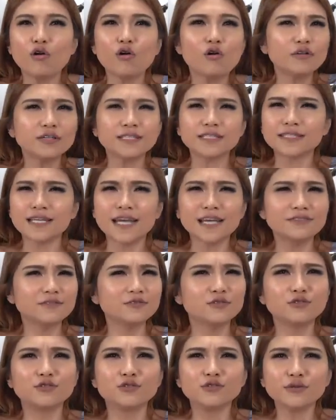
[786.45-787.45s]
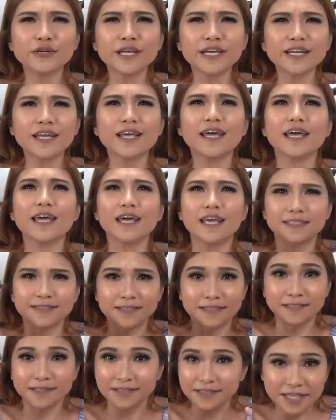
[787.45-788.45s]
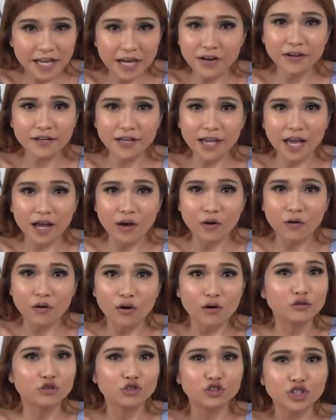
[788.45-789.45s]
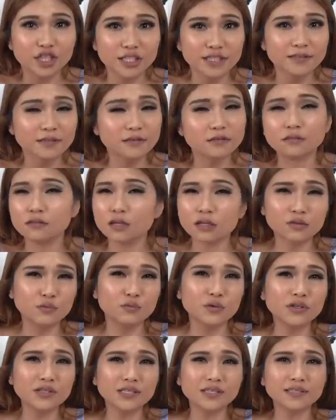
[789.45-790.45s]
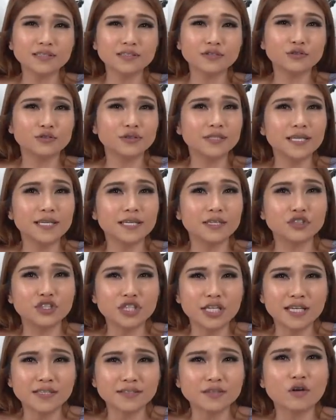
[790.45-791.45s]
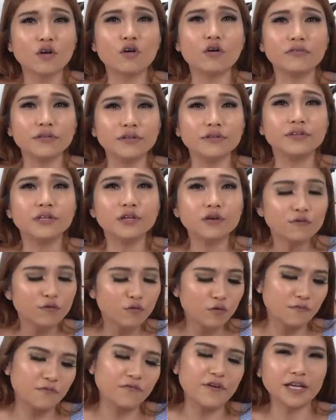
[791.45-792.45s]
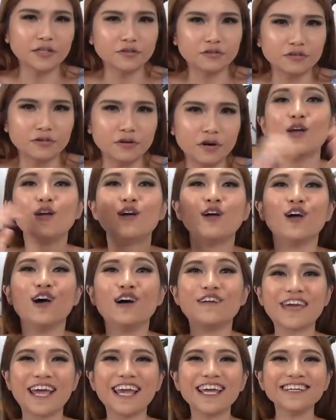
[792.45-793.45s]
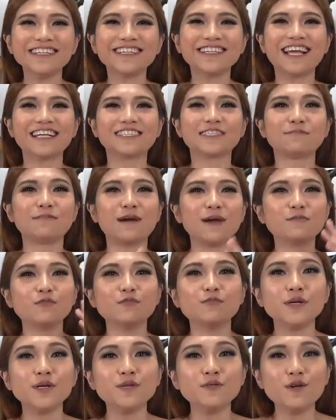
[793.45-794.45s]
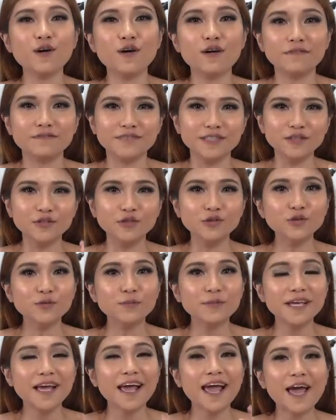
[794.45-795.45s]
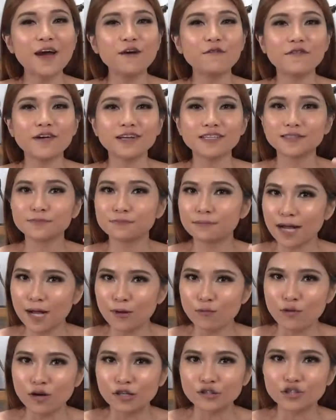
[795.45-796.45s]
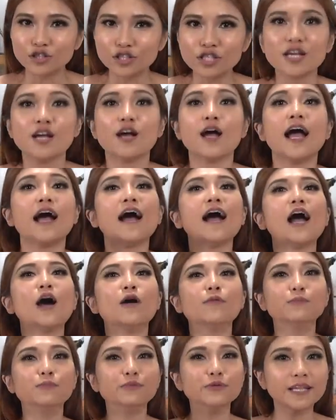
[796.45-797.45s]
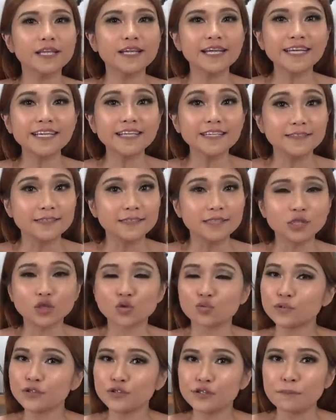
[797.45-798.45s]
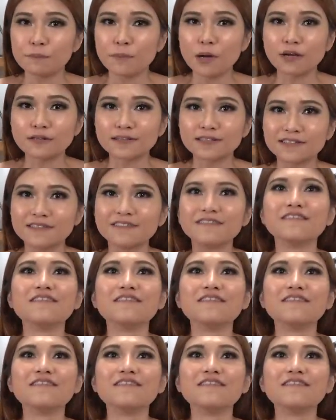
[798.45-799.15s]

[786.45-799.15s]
All the tech to do it is there now. Just not the willingness to take a chance on a new form factor. Okay, that's my review of the Nubia Alpha smartwatch. I'll put a link in the description box.